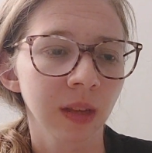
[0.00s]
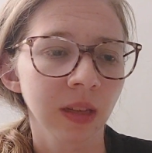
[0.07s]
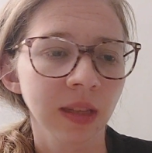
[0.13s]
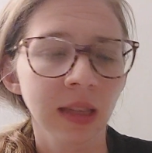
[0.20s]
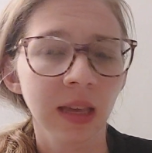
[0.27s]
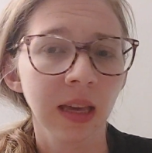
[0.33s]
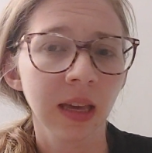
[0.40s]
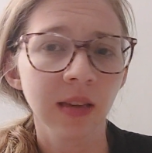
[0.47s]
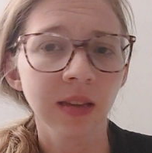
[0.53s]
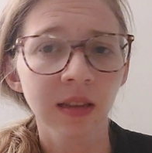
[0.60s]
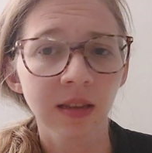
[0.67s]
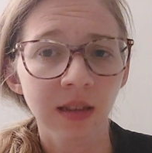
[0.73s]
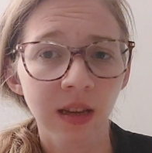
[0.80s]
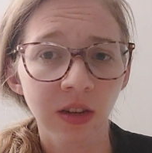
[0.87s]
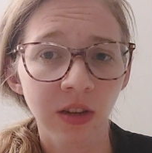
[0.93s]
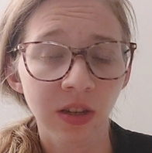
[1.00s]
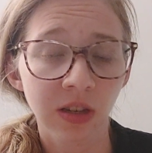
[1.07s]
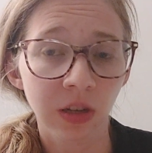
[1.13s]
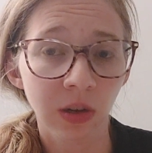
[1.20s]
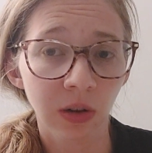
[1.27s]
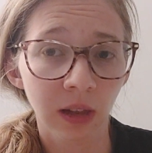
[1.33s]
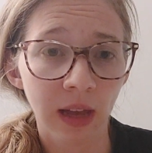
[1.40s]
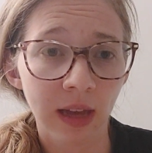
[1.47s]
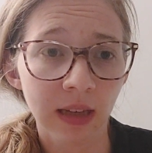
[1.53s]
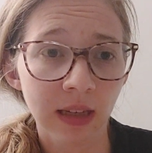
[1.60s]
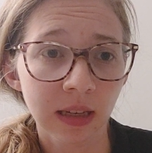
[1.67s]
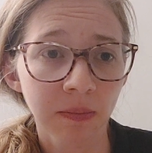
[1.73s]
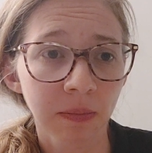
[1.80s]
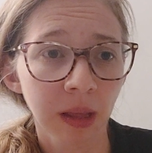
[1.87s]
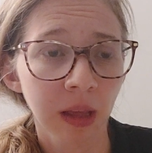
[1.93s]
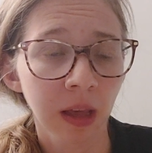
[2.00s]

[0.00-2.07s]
stinging sensations in your legs,